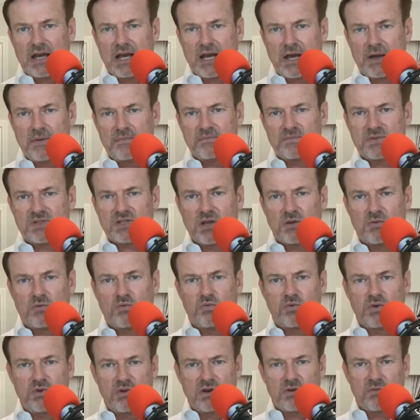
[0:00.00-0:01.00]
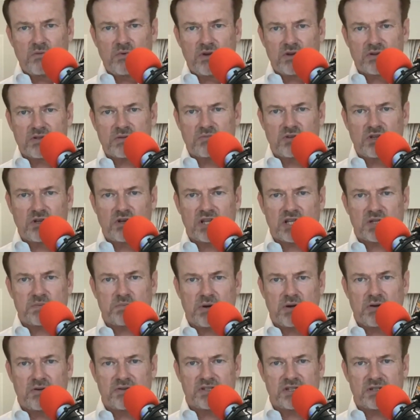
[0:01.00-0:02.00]
Um, so you know we've got some good
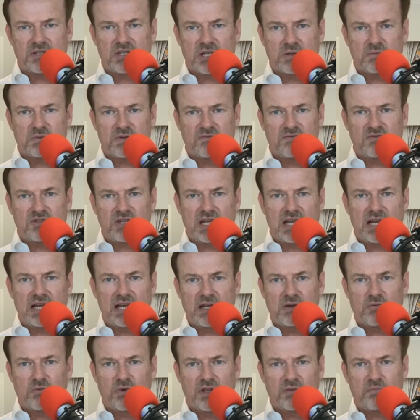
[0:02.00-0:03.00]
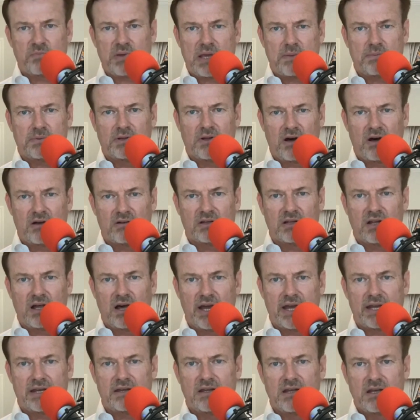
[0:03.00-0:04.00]
experience in terms of dealing with people
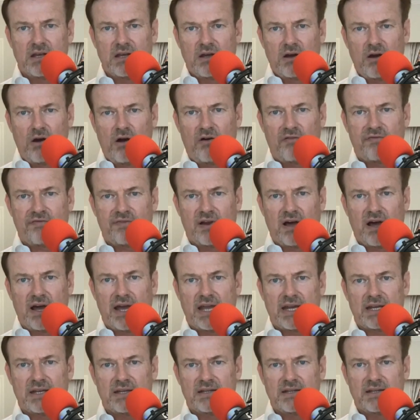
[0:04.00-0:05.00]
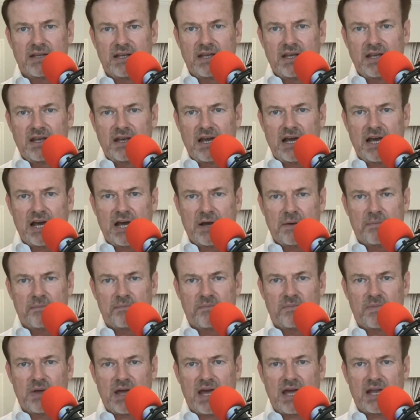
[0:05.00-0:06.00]
online, offline,
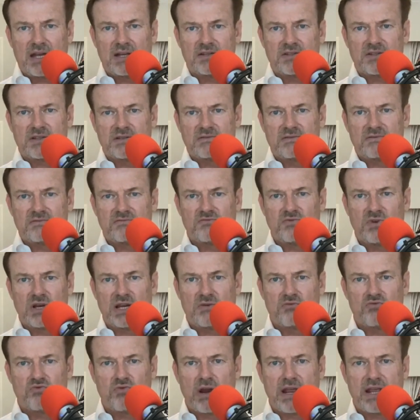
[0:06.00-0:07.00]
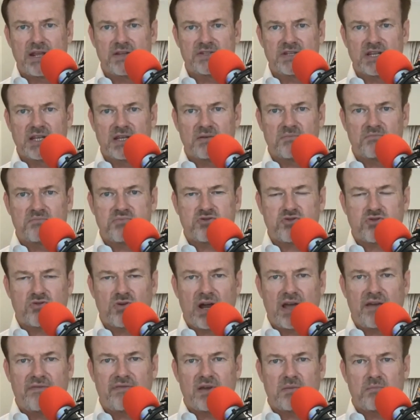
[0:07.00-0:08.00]
um, and really raising
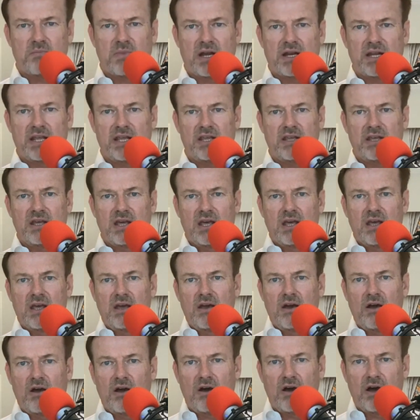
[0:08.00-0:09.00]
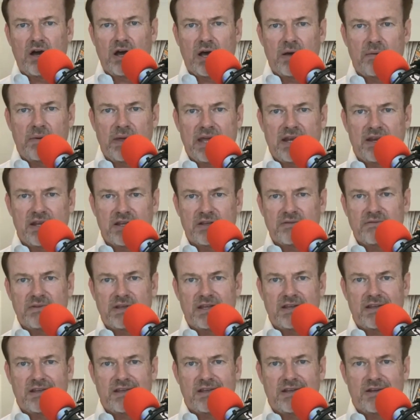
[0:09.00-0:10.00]
private money uh, in a
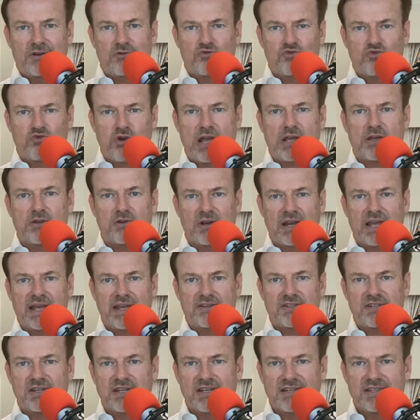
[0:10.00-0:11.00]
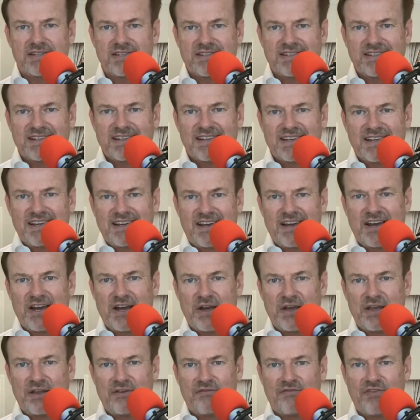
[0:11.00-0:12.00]
in a regulated
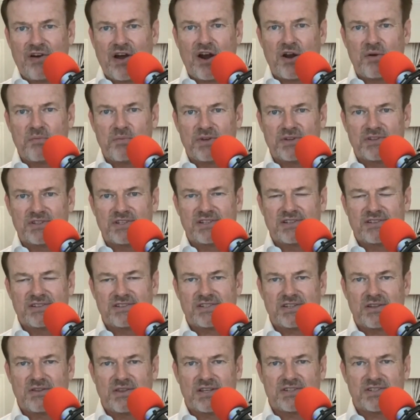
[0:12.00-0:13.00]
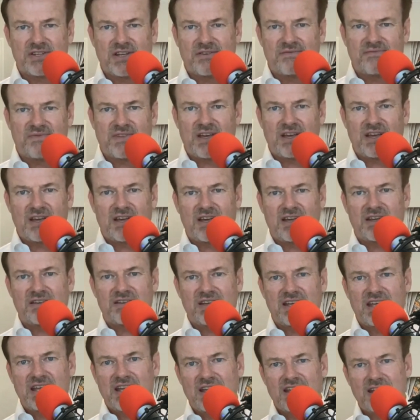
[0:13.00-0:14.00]
uh, environment. So there's a, a
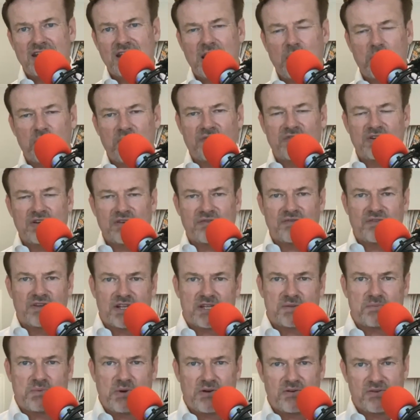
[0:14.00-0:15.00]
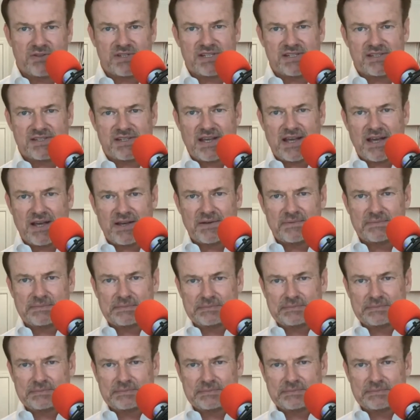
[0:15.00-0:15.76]
number of different experiences there.